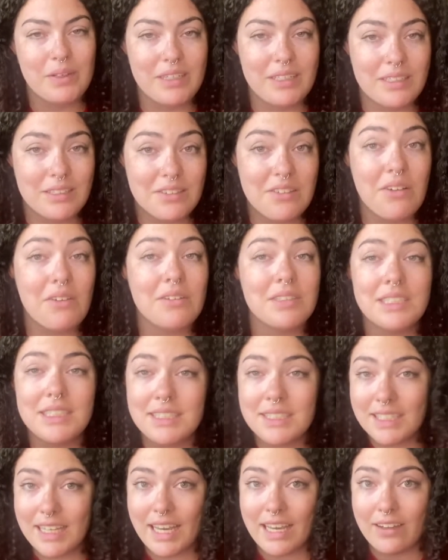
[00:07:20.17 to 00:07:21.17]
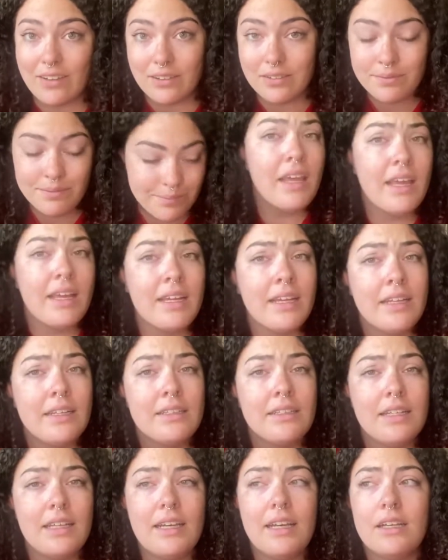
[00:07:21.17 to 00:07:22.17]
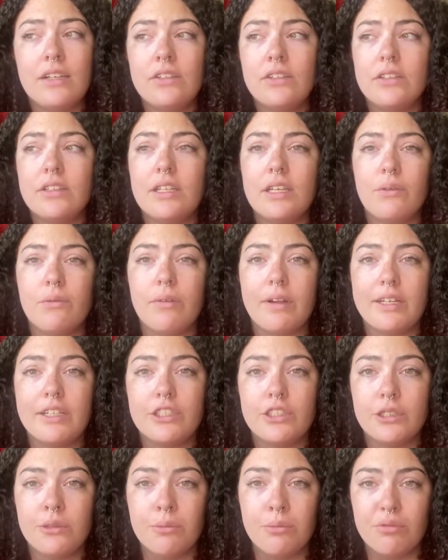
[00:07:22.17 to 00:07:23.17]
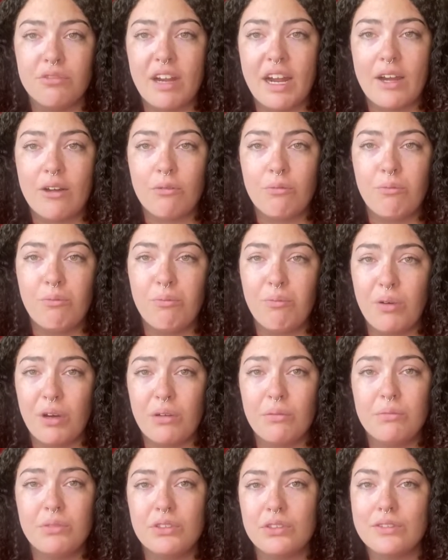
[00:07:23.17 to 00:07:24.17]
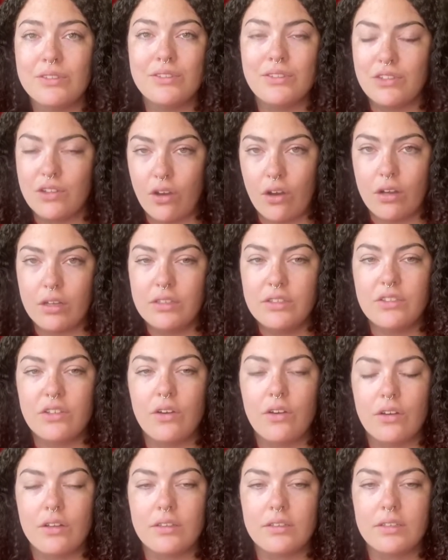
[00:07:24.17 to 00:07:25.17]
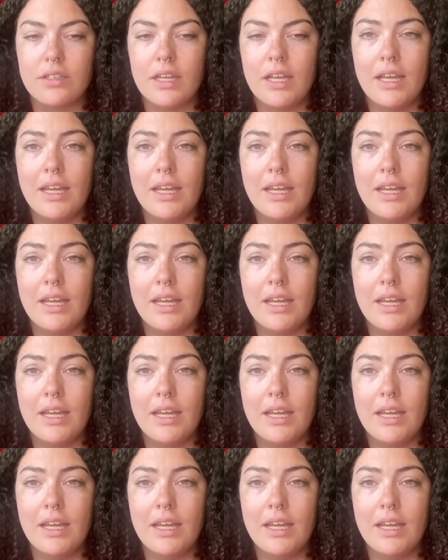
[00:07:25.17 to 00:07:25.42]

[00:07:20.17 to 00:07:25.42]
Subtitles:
It's called scale, and they kind of look like reddish or brown bumps or dots on